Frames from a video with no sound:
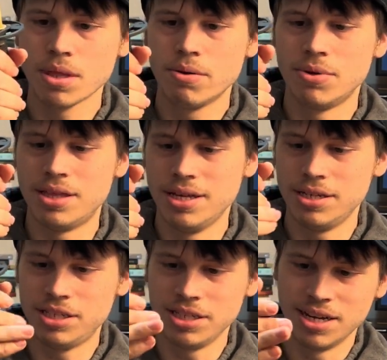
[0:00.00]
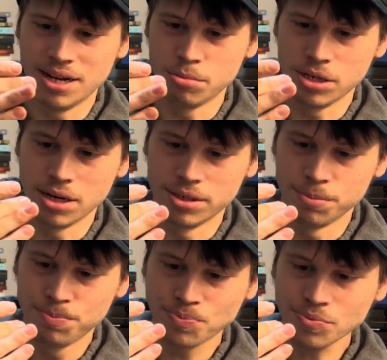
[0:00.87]
with the Hishikami on here.
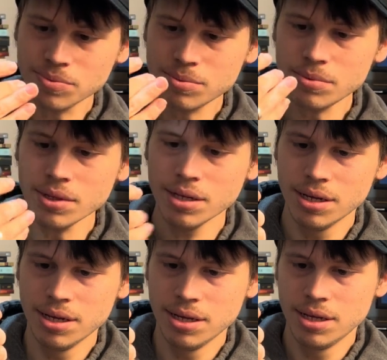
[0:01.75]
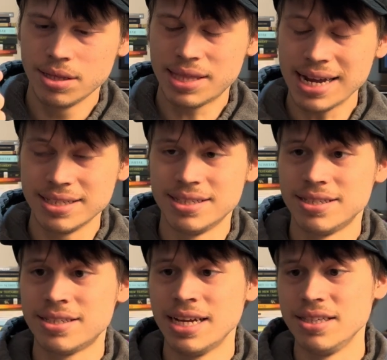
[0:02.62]
That is
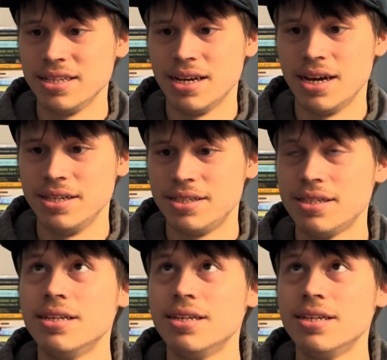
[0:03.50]
insanely nice.